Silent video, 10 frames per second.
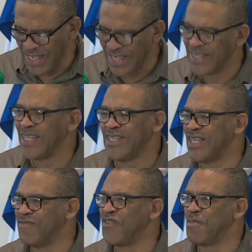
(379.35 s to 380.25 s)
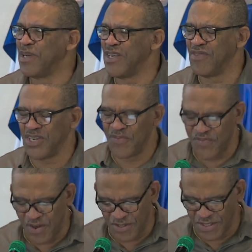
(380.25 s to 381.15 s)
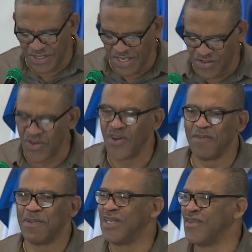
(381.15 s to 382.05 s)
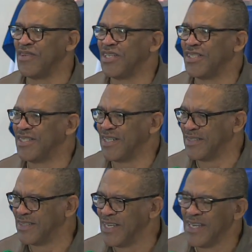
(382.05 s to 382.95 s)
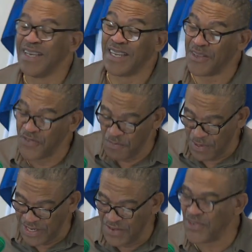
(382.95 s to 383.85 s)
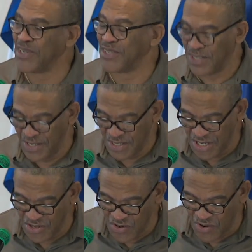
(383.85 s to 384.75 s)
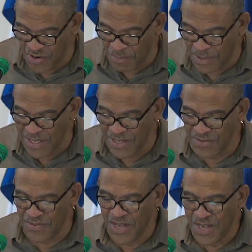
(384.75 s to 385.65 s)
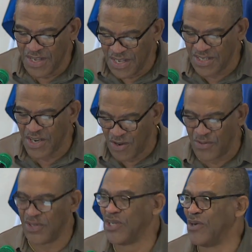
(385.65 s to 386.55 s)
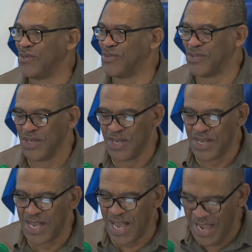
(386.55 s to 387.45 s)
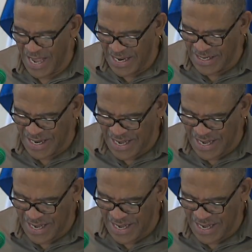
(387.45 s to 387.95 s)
then if you believe in the Father, then you ought to believe in the Son. And if you believe in the Son, then you ought to believe in the Holy Ghost. And